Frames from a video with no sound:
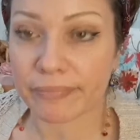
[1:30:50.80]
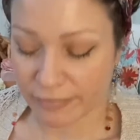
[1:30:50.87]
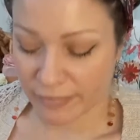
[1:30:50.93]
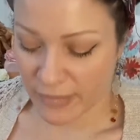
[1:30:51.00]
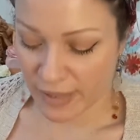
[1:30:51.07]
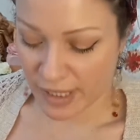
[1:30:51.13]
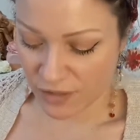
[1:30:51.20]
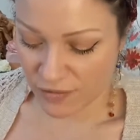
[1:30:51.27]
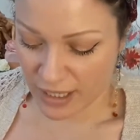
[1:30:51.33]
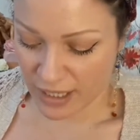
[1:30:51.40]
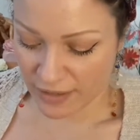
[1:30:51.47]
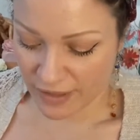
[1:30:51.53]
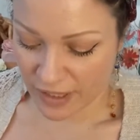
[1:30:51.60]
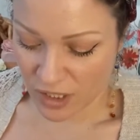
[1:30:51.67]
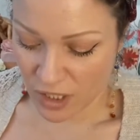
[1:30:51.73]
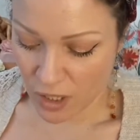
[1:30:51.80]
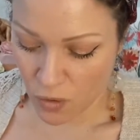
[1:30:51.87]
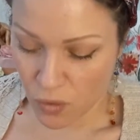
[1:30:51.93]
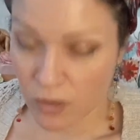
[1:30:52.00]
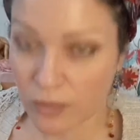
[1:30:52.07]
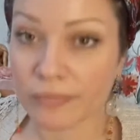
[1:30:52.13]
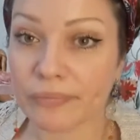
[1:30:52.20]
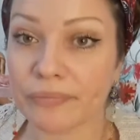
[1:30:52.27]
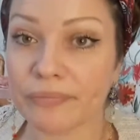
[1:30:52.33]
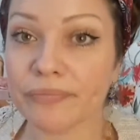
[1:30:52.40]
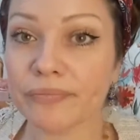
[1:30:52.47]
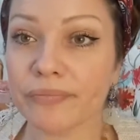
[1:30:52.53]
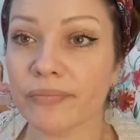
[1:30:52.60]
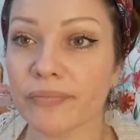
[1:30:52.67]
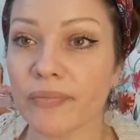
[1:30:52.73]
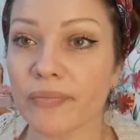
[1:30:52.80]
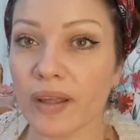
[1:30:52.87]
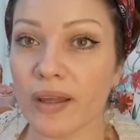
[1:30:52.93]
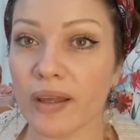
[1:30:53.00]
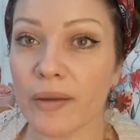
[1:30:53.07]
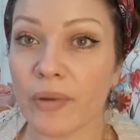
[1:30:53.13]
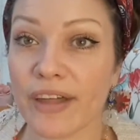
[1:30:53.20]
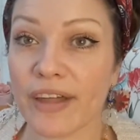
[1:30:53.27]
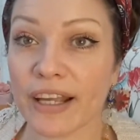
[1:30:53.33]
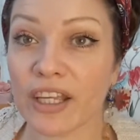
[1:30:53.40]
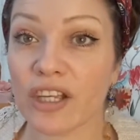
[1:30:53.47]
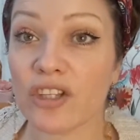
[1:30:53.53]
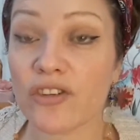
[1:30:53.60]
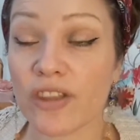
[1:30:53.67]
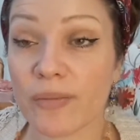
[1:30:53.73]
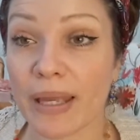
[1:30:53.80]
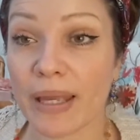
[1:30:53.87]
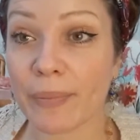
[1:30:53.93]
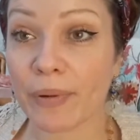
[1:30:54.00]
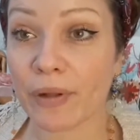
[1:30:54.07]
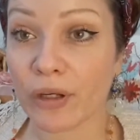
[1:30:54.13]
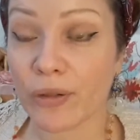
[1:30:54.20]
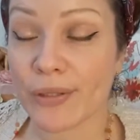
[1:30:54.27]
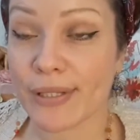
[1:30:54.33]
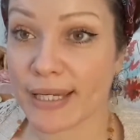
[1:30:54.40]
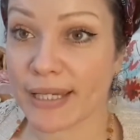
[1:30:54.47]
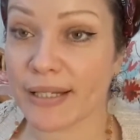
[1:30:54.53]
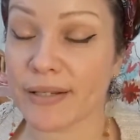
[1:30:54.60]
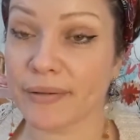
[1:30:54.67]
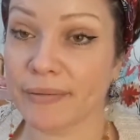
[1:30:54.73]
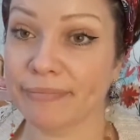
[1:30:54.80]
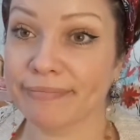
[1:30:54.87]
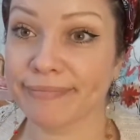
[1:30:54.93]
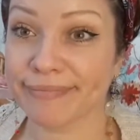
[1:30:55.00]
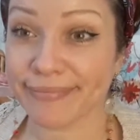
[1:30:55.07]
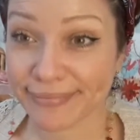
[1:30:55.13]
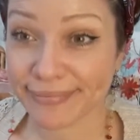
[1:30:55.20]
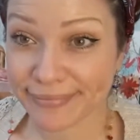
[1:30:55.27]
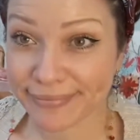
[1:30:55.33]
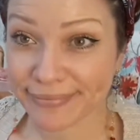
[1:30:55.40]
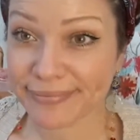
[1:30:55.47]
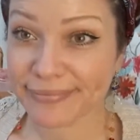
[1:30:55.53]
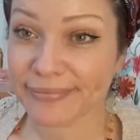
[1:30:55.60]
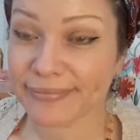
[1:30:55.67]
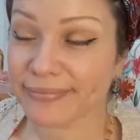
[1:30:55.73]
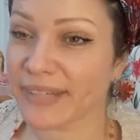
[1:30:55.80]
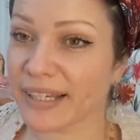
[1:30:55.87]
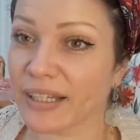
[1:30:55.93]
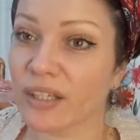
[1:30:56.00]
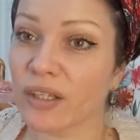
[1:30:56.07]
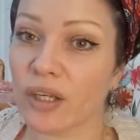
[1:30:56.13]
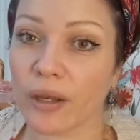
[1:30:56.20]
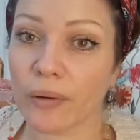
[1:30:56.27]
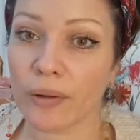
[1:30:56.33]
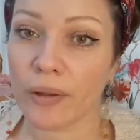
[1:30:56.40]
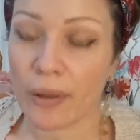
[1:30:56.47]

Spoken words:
And that's fine if they don't. But thank you to the people who did. Thank you.